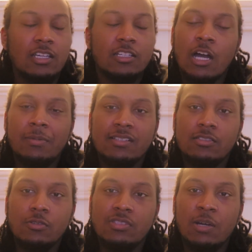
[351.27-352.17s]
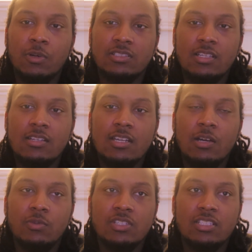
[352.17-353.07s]
Communist News Network
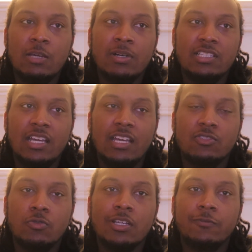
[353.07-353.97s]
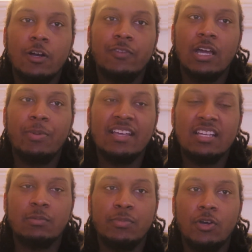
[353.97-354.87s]
CNN would just keep on saying it's Trump's fault for not passing
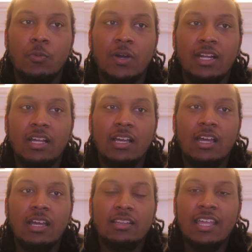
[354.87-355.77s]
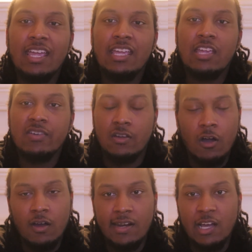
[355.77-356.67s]
out the bill. When they even
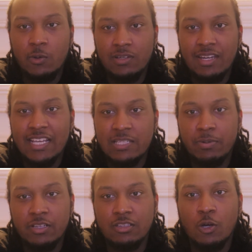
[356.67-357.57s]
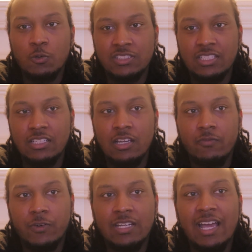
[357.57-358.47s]
called out Nancy Pelosi
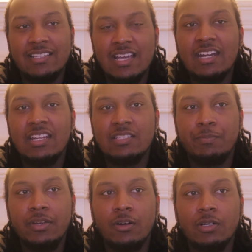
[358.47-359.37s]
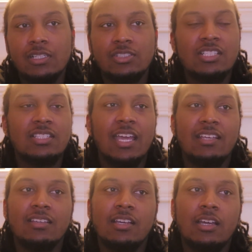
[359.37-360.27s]
for not signing this bill.
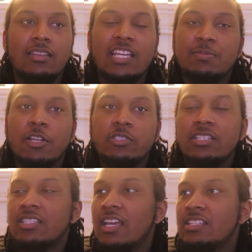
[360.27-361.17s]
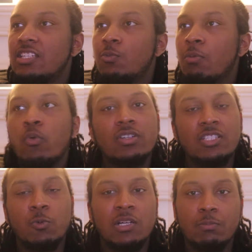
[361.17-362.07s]
Nancy Pelosi saying she
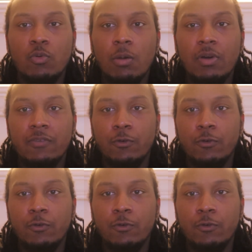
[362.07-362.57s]
want more money